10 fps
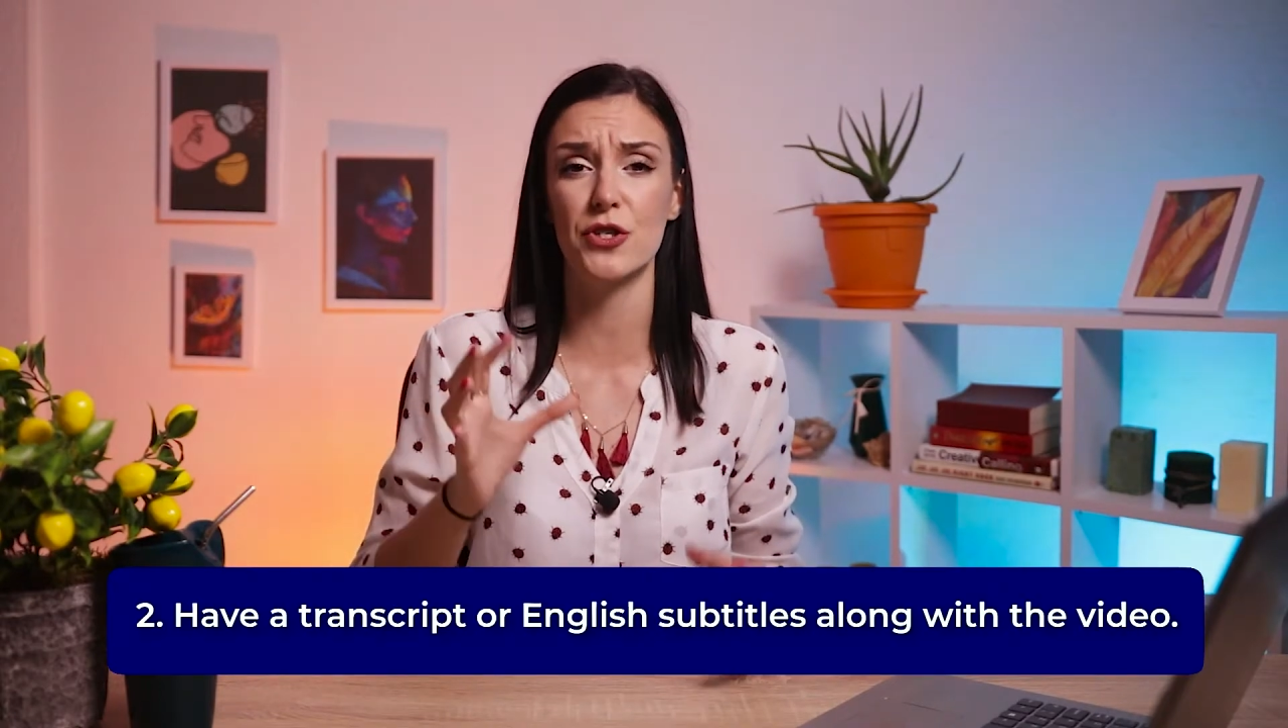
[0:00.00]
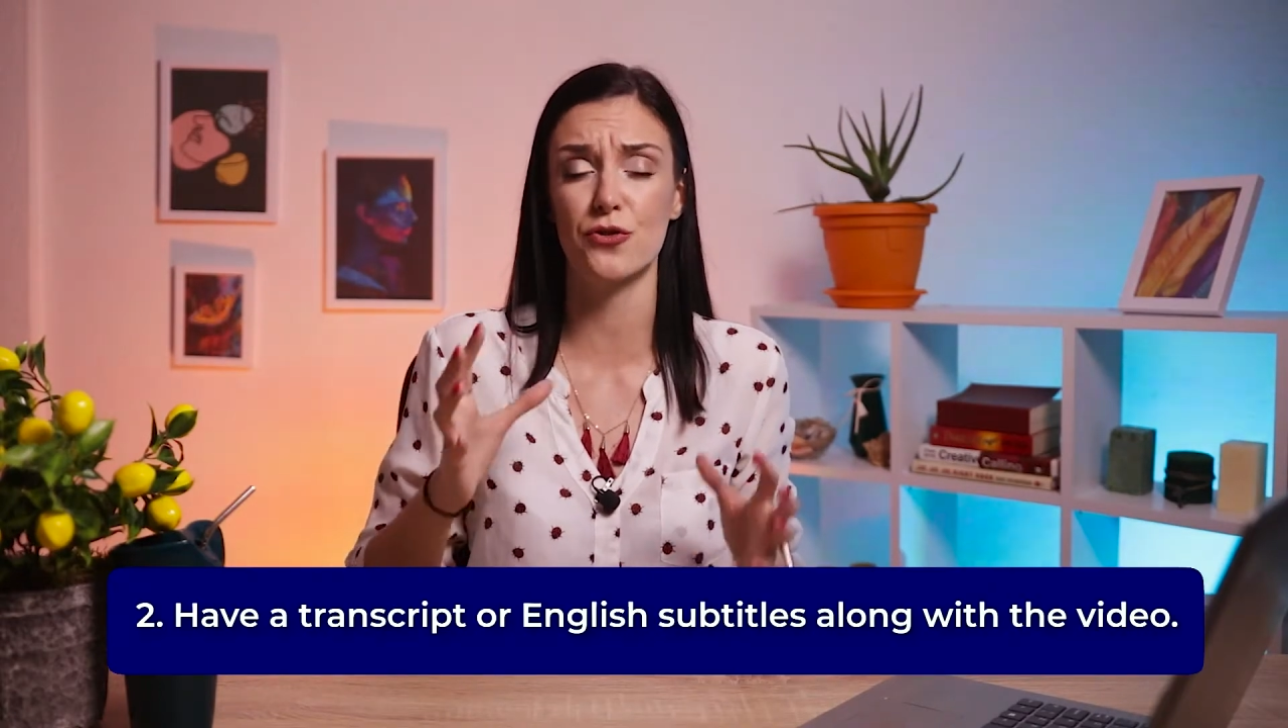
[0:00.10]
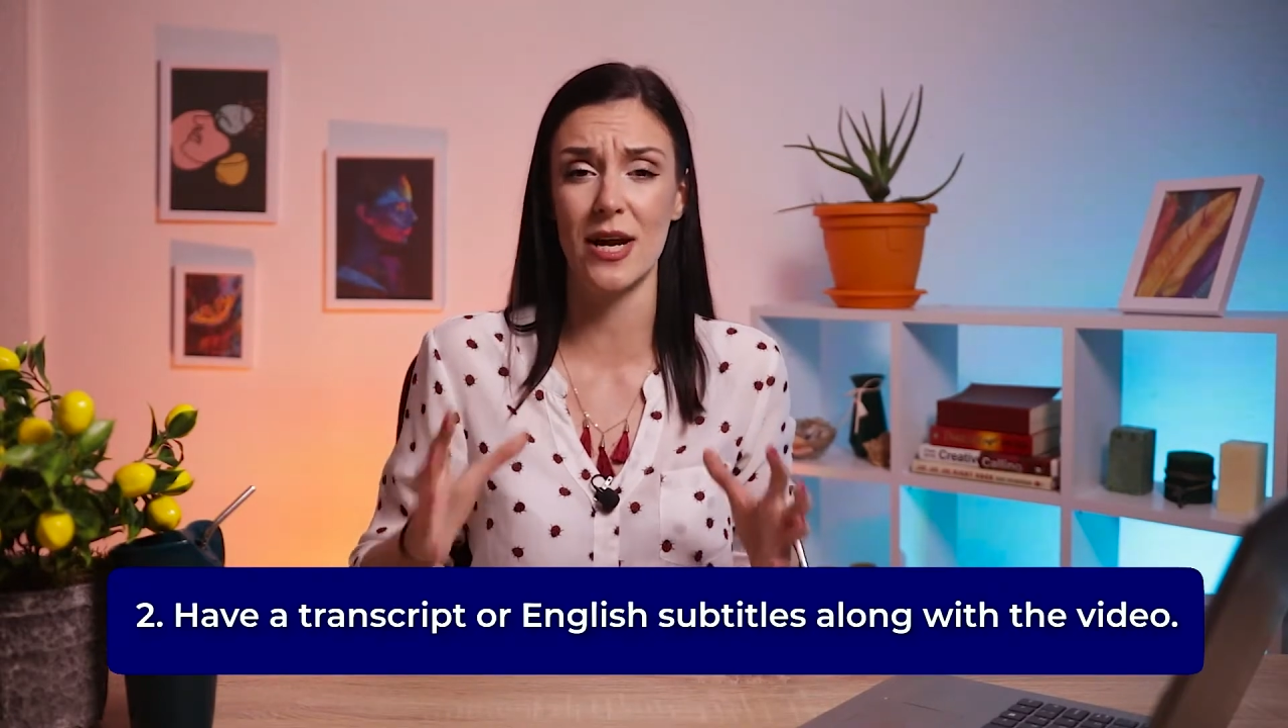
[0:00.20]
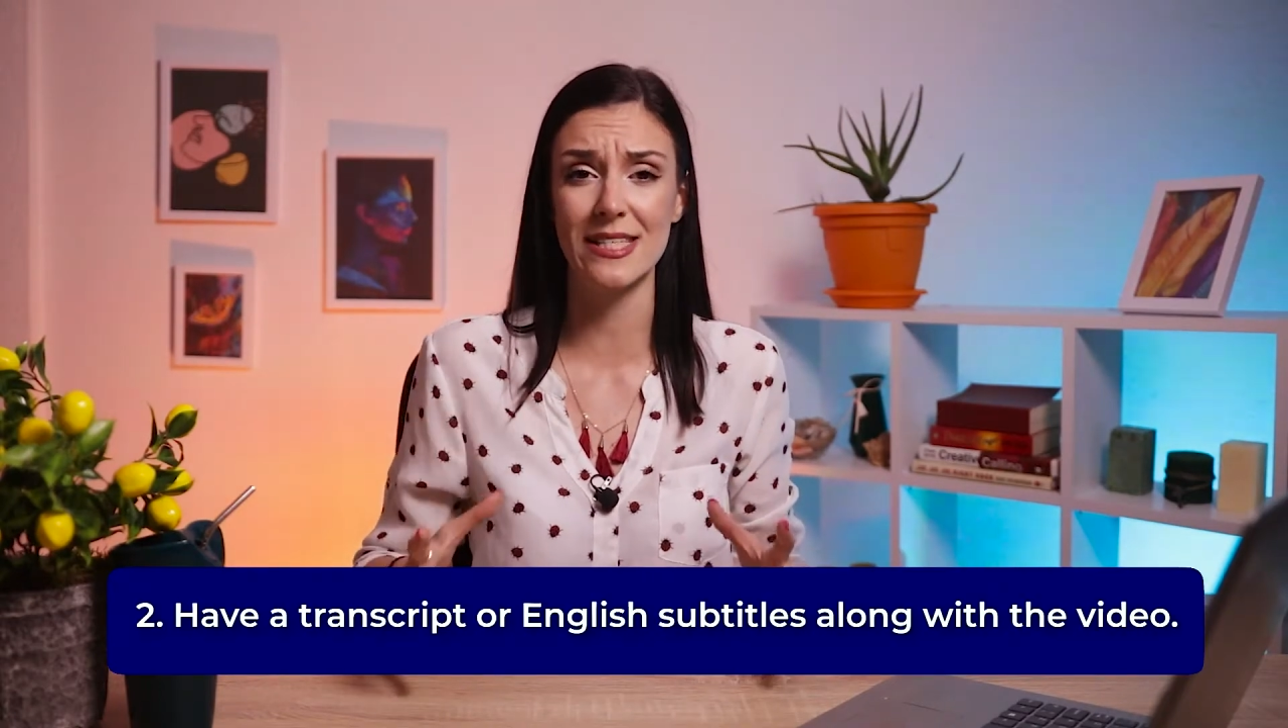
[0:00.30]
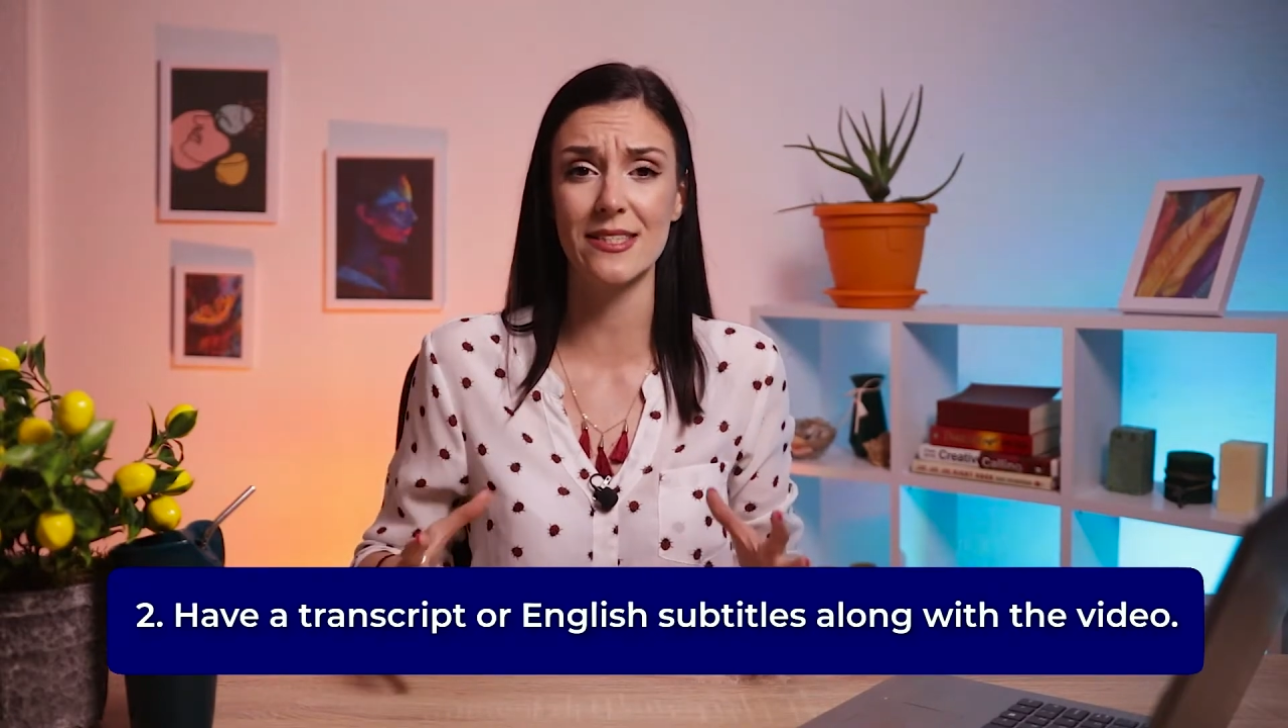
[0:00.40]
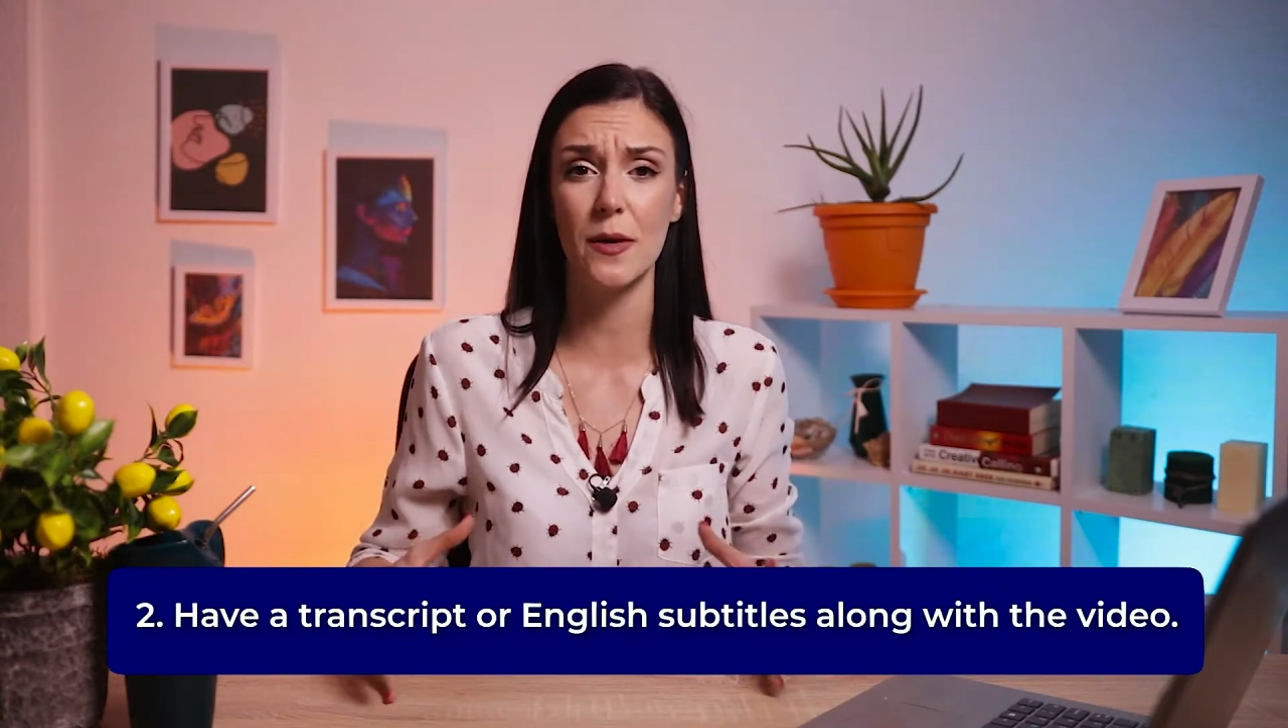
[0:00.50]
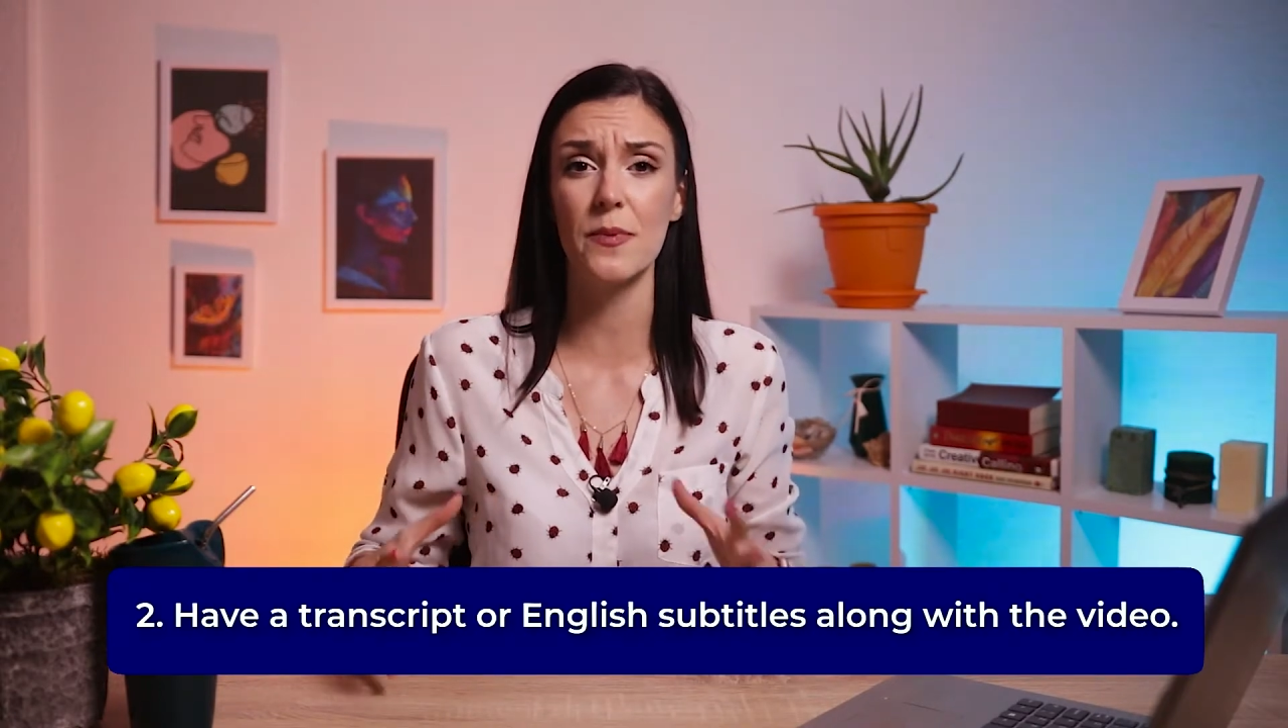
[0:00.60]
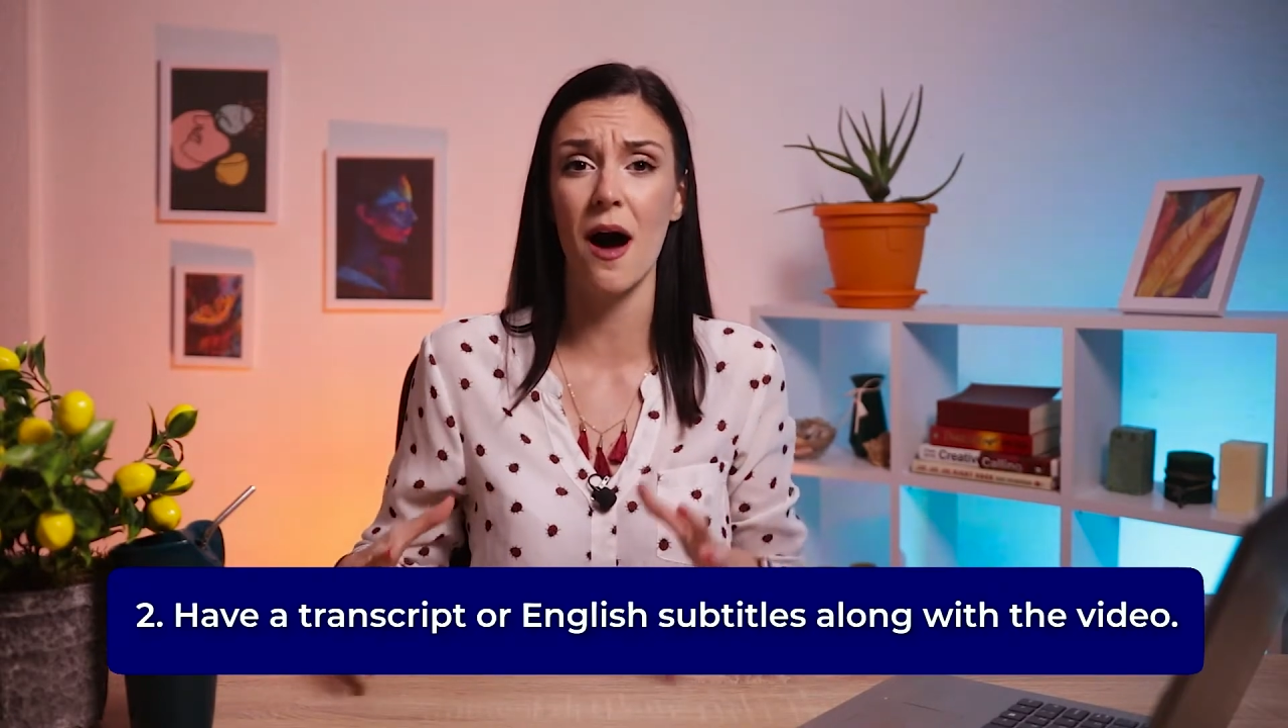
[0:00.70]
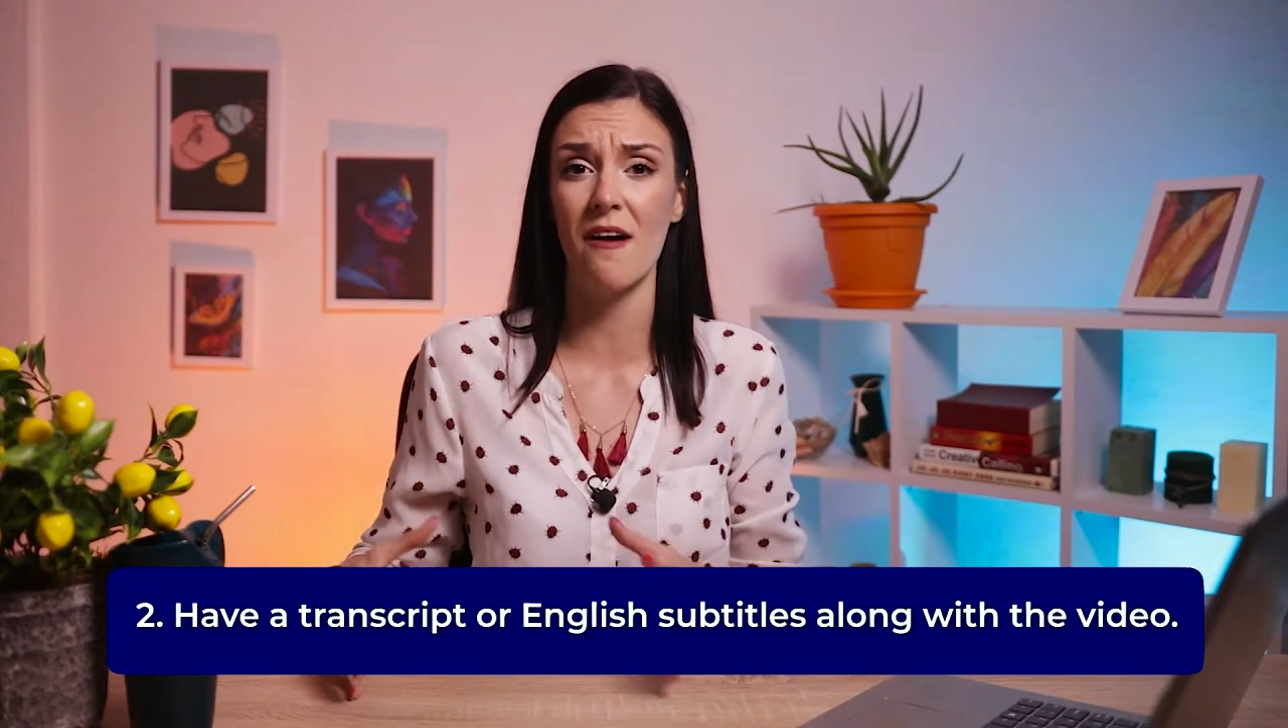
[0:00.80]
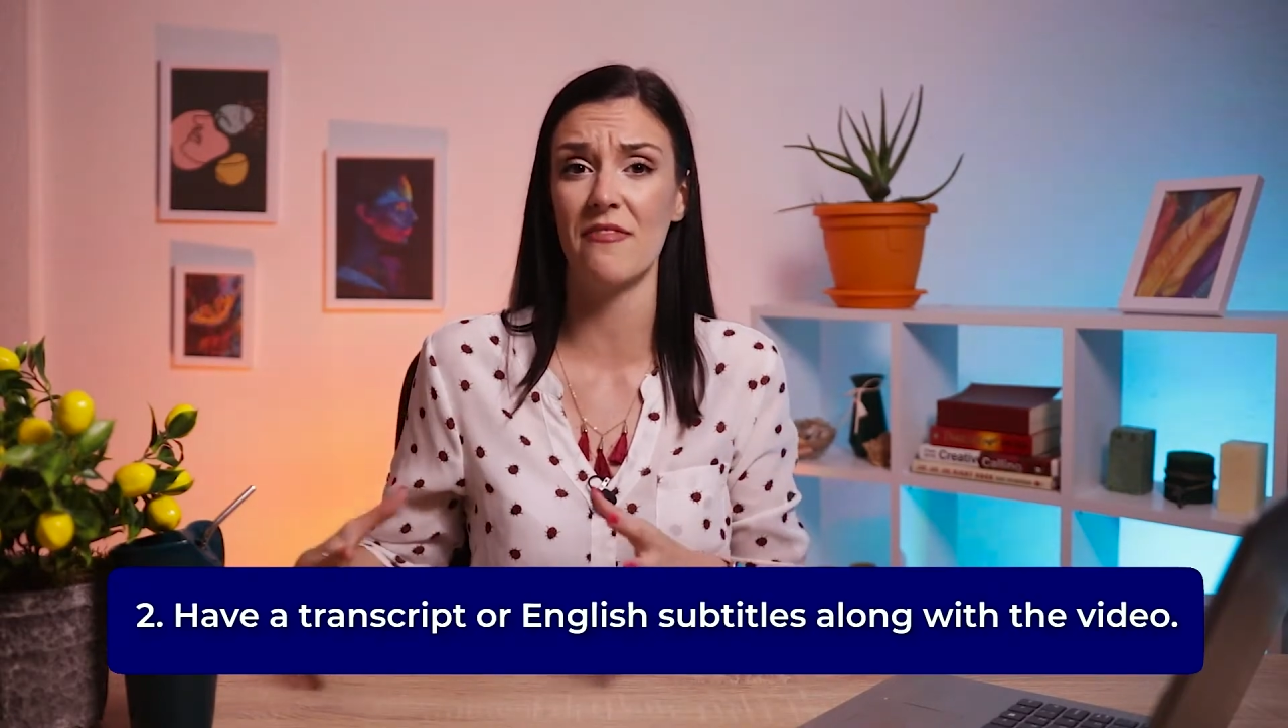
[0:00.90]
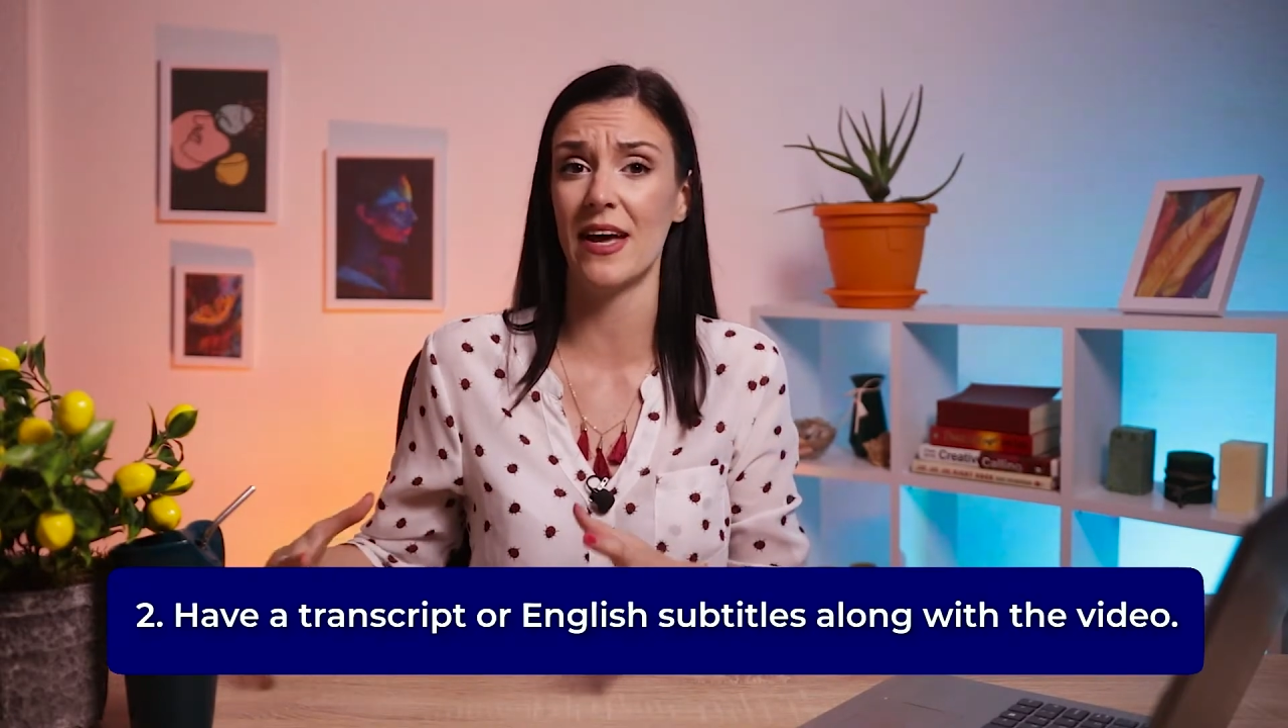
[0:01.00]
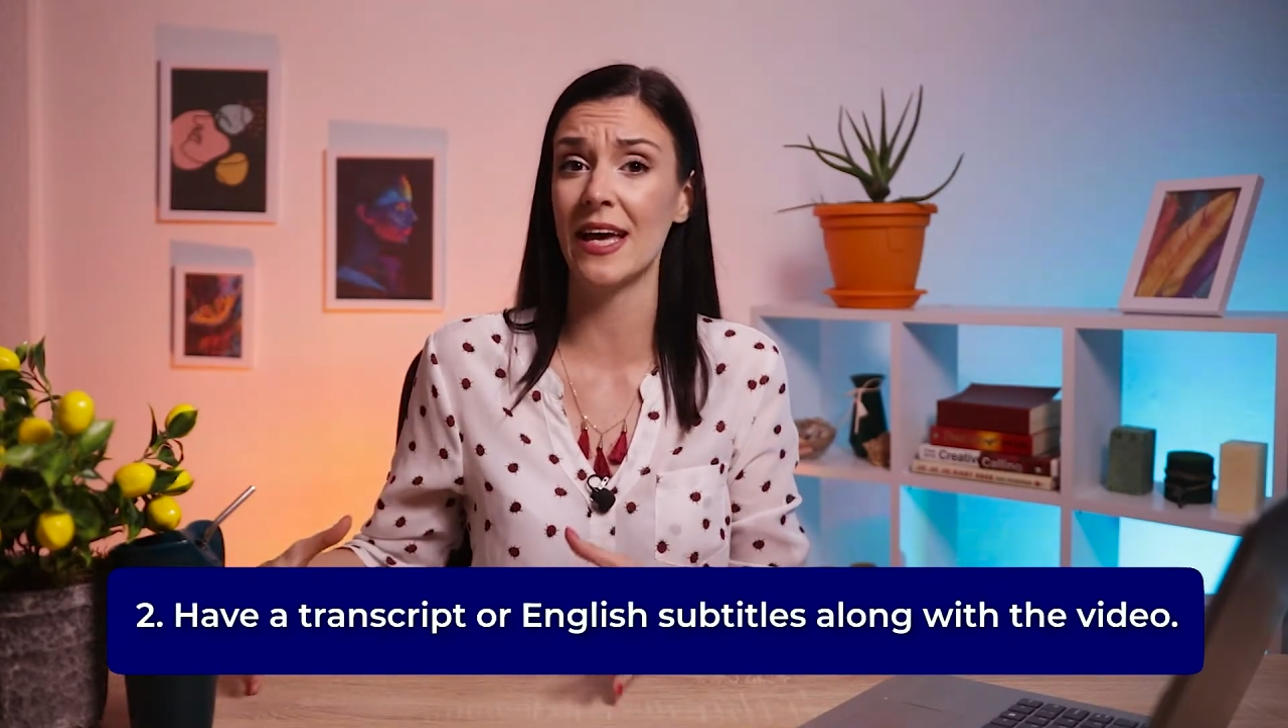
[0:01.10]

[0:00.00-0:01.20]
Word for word: transcript of